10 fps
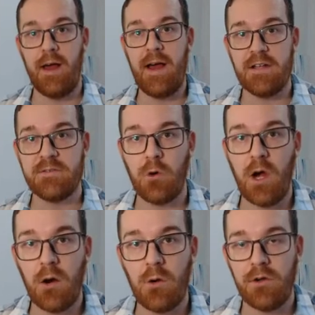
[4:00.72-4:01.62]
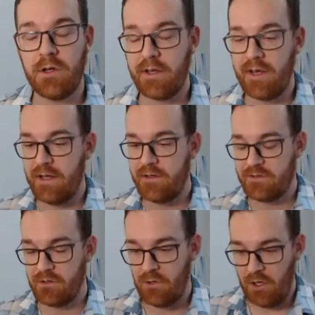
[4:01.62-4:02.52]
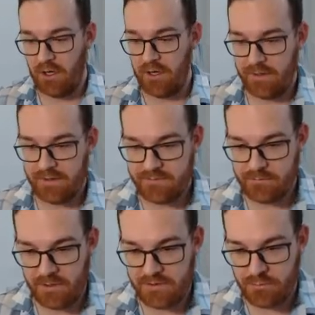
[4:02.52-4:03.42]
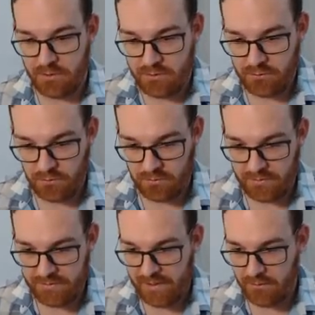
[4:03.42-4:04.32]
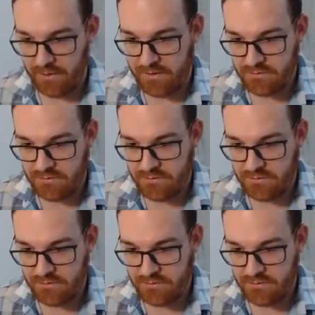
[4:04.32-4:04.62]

ads per hour you're gonna get. So uh, that's that's pretty cool that way.